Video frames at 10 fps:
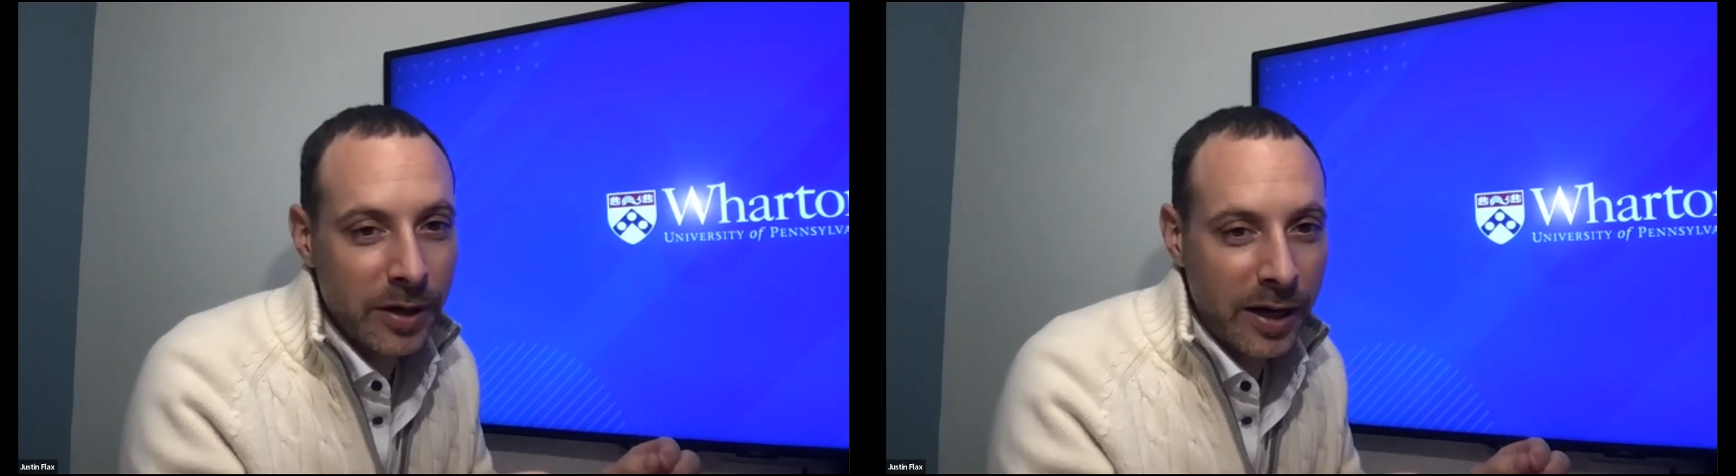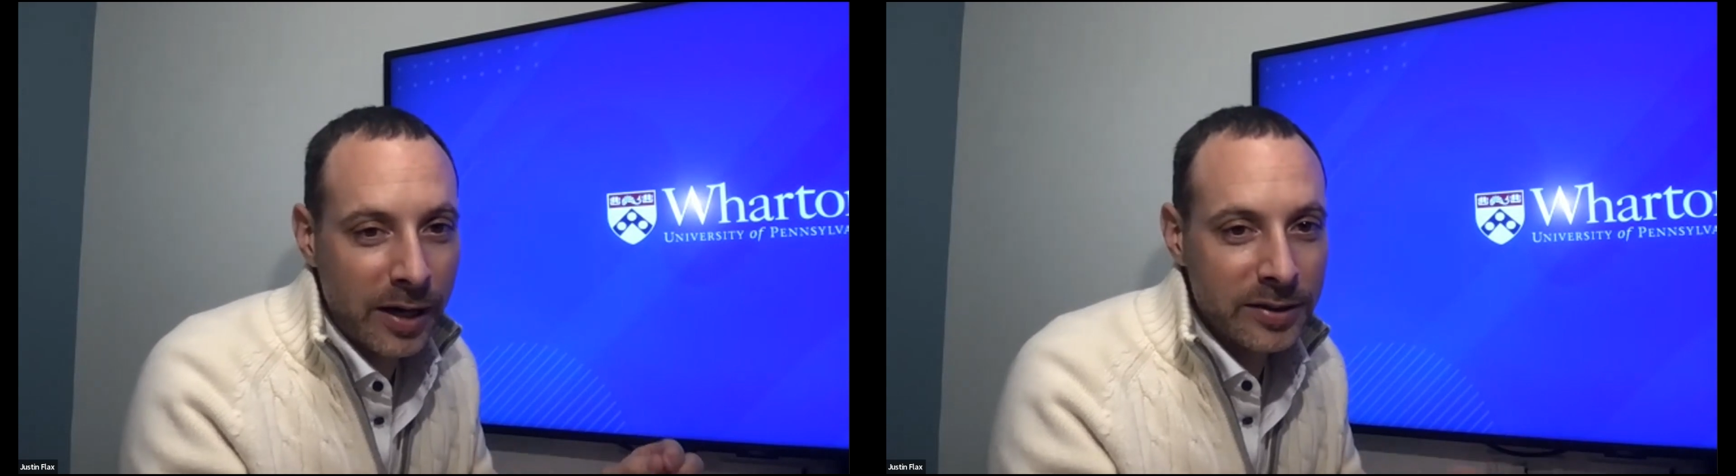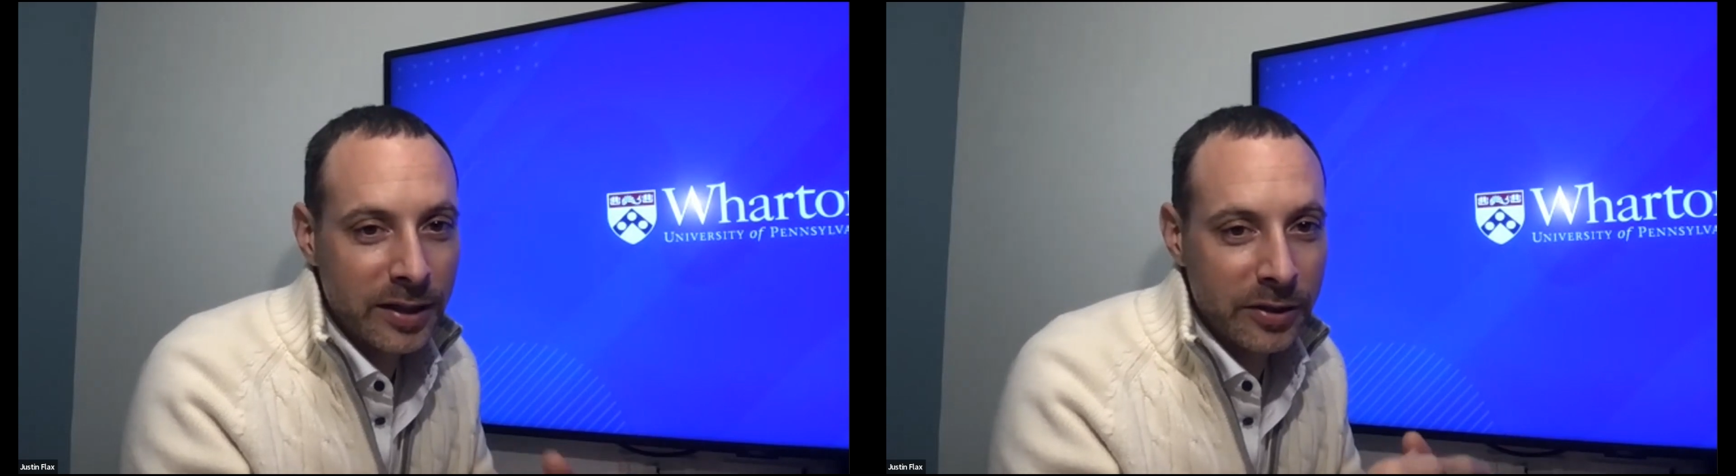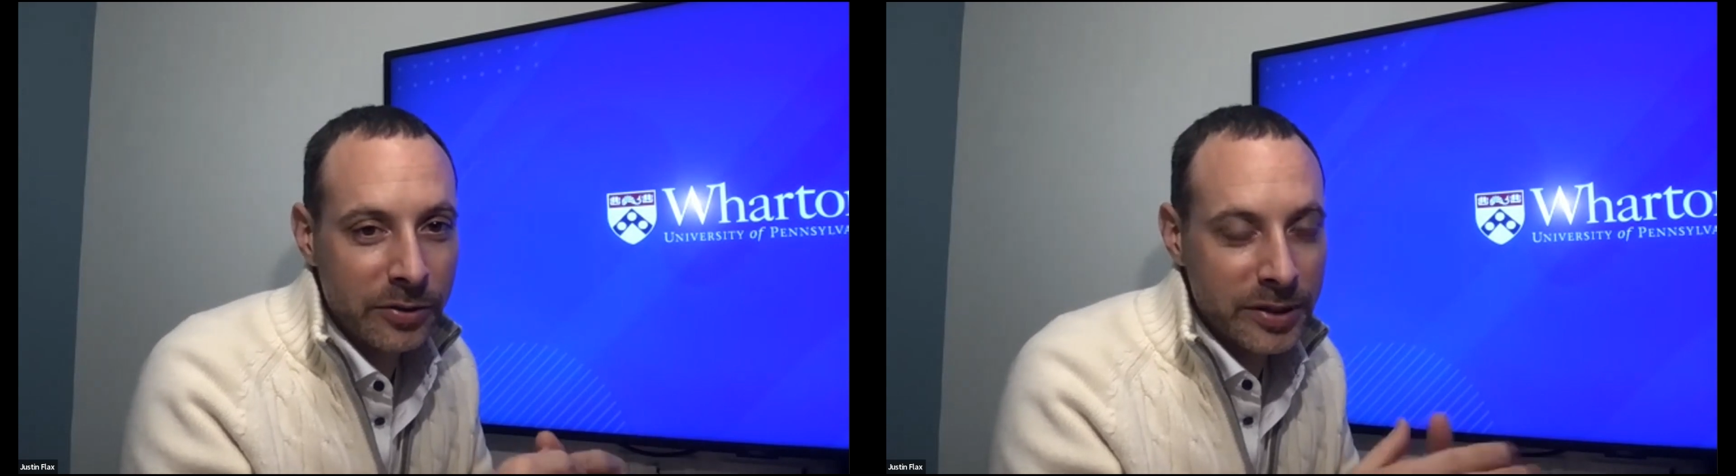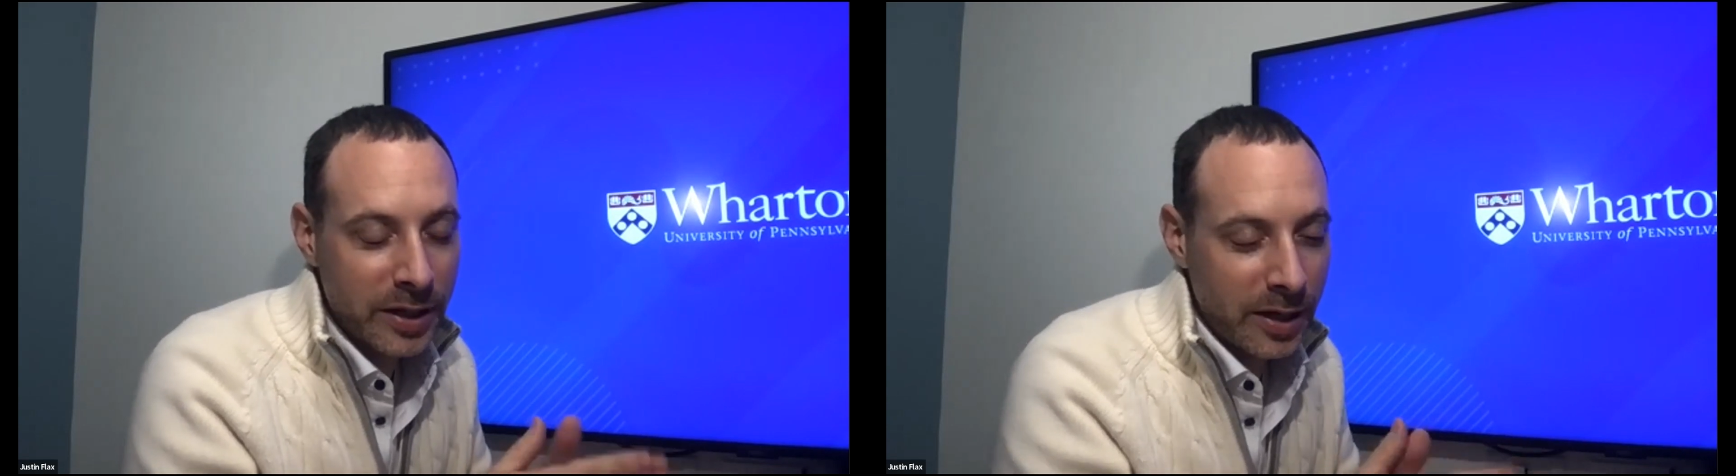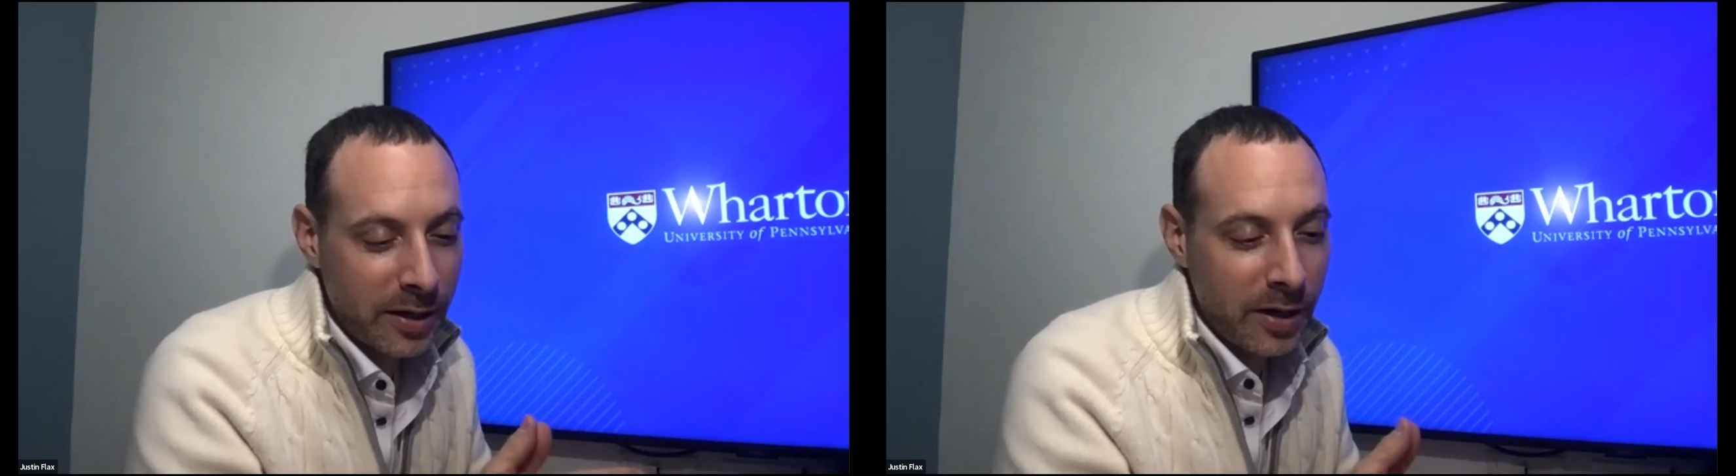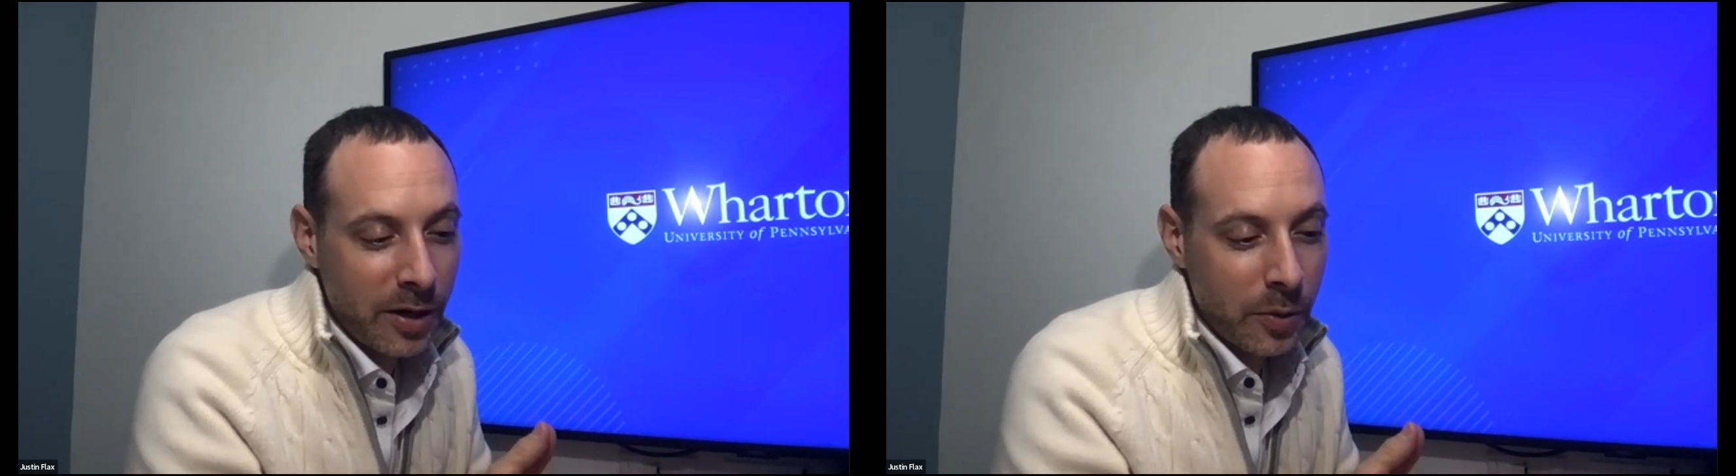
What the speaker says: as, and you say,